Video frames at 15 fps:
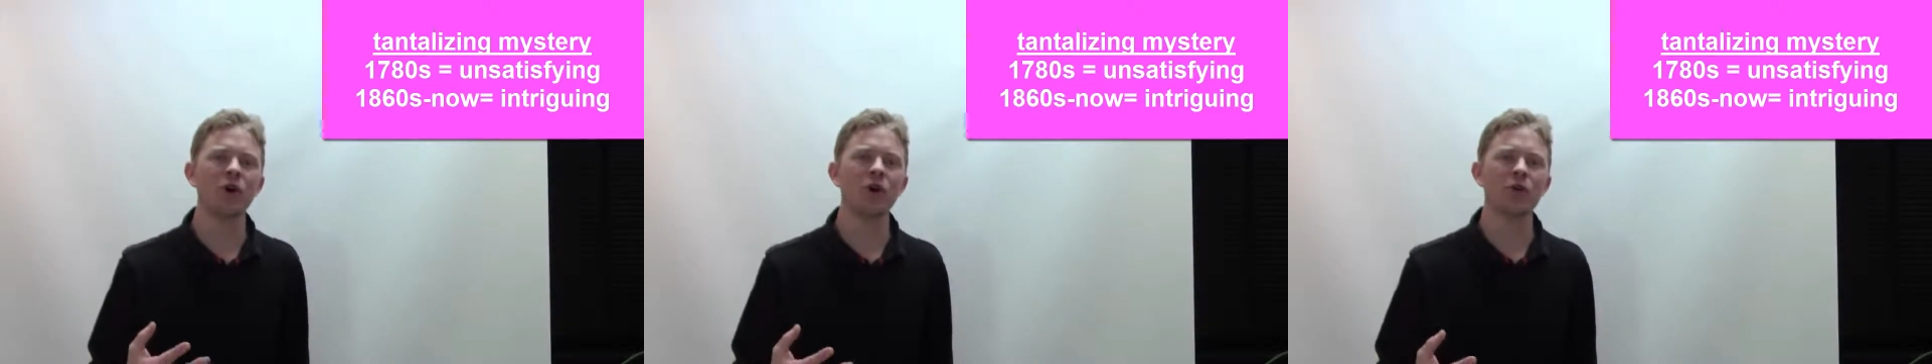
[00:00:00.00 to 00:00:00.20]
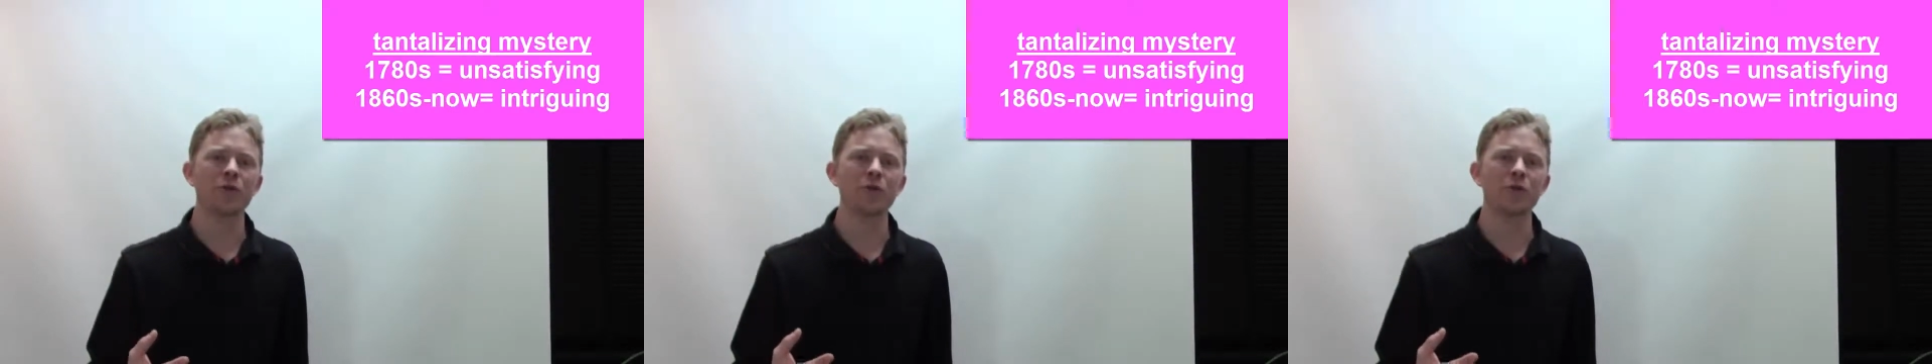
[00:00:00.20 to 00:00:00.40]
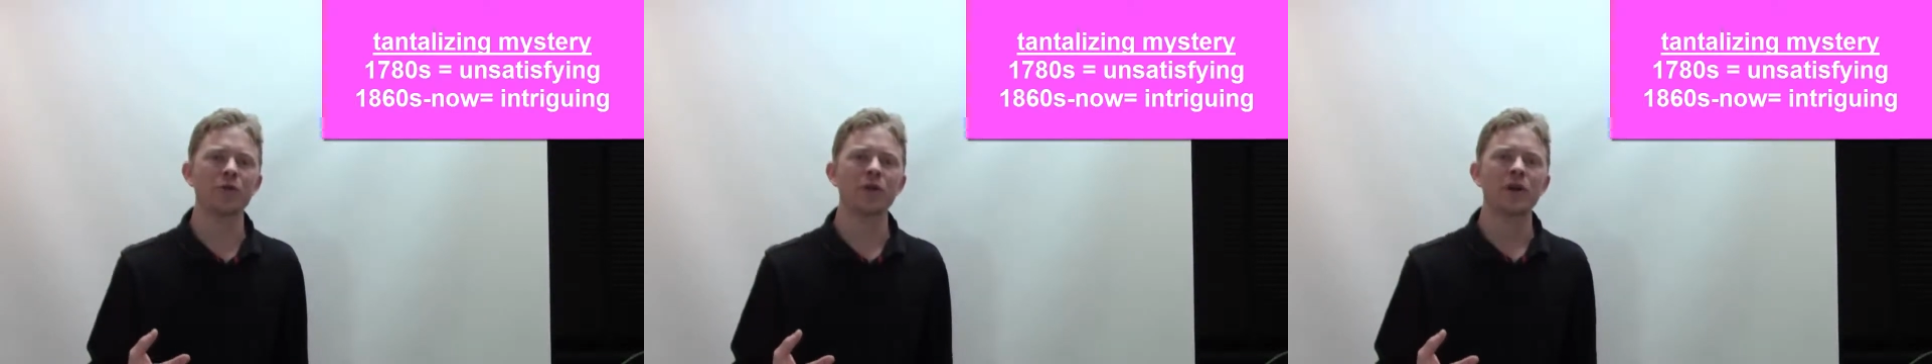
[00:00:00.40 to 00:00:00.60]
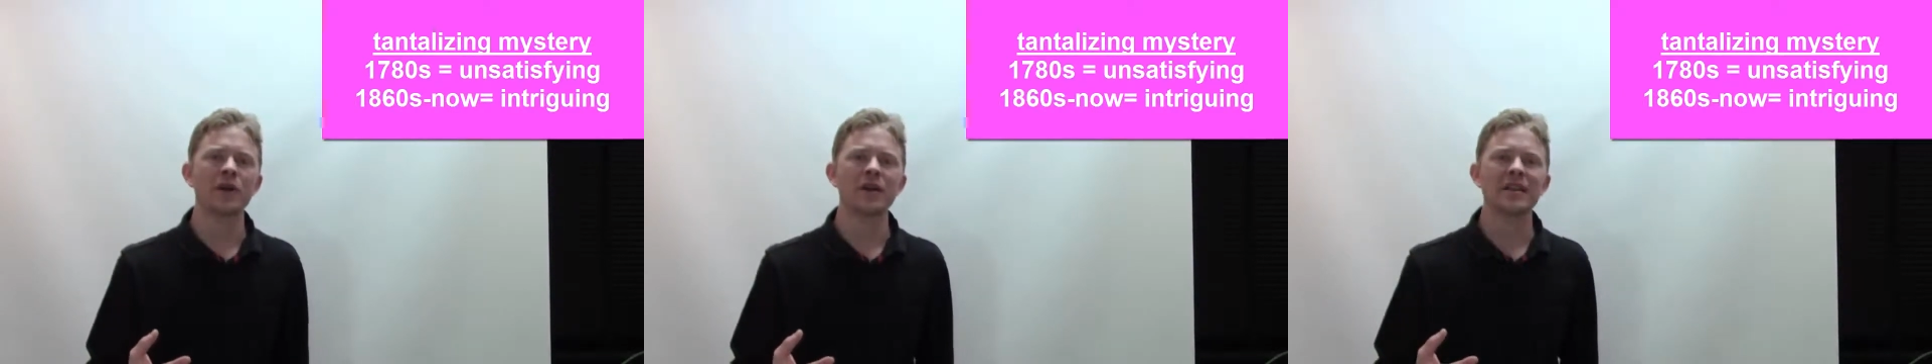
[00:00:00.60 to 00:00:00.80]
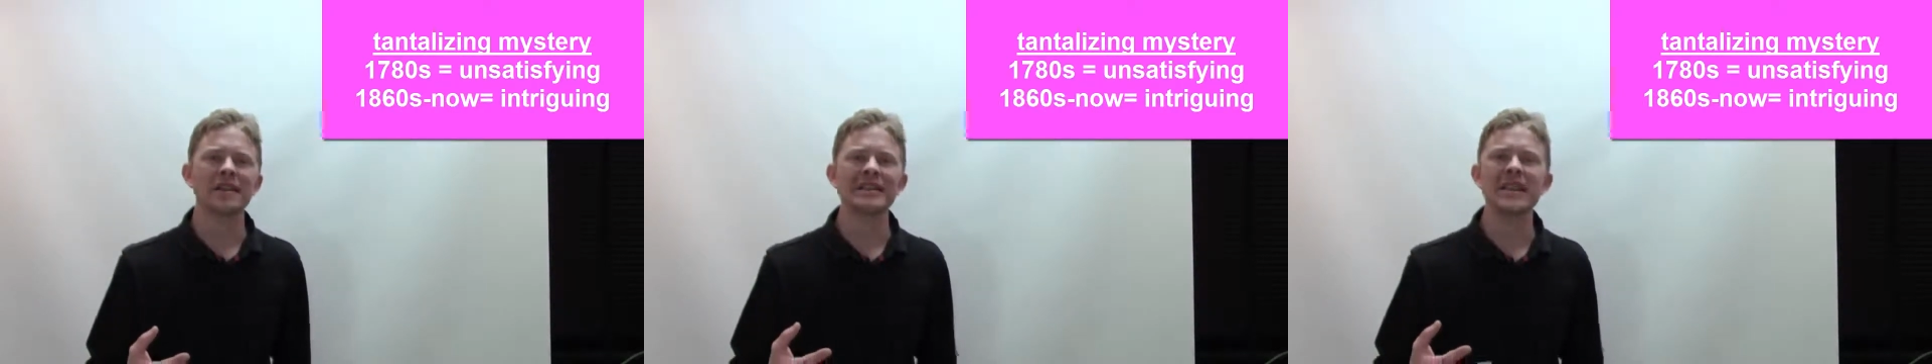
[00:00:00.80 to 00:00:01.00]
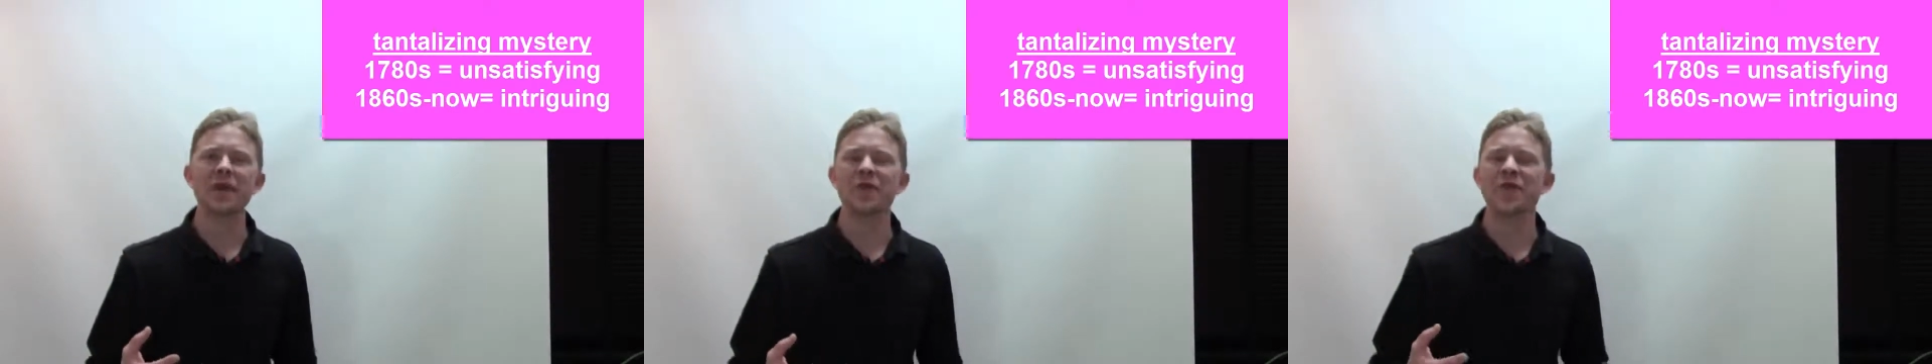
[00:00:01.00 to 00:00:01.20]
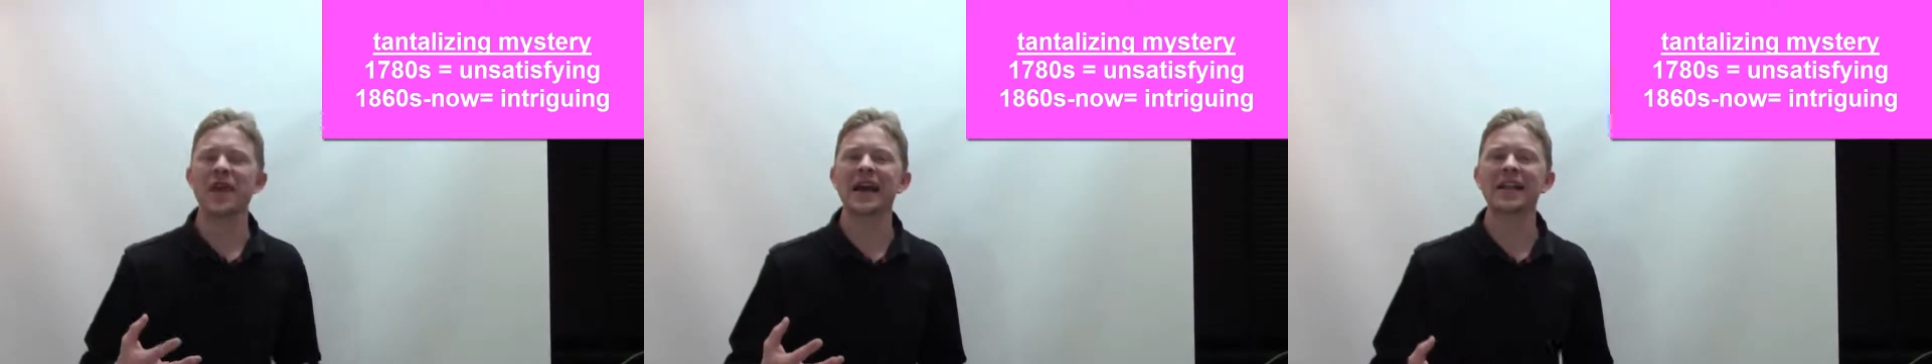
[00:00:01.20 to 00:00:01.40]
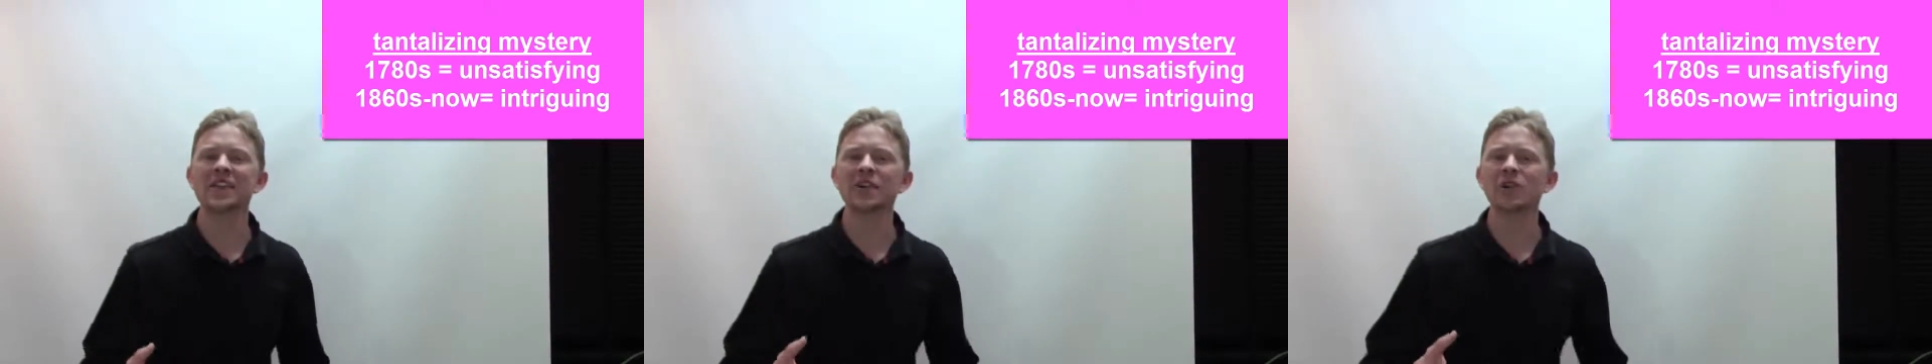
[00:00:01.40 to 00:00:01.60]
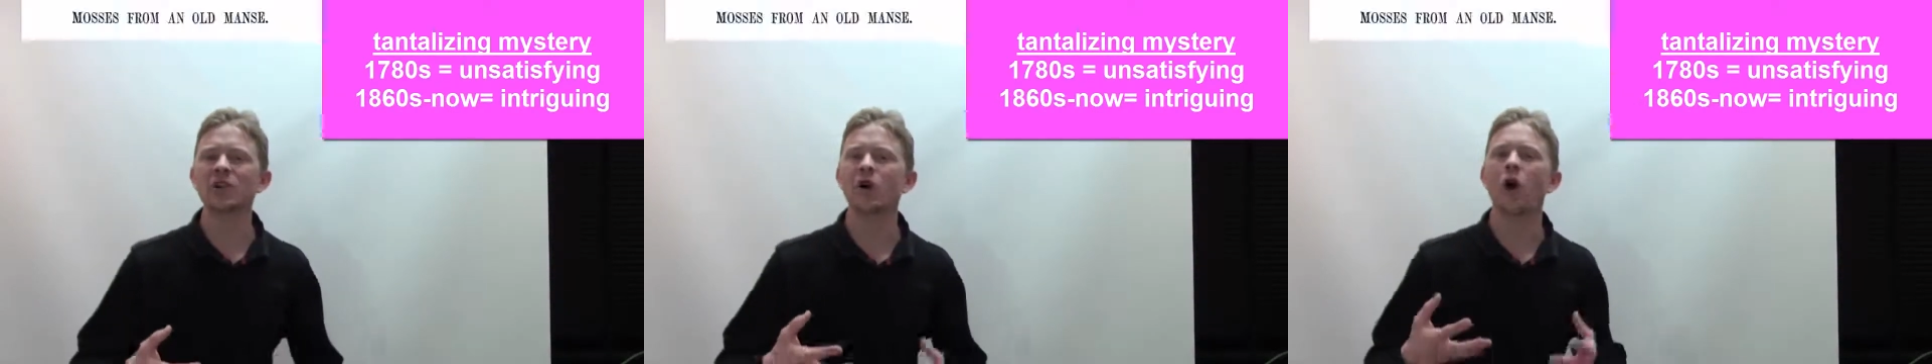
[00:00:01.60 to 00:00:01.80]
author Nathaniel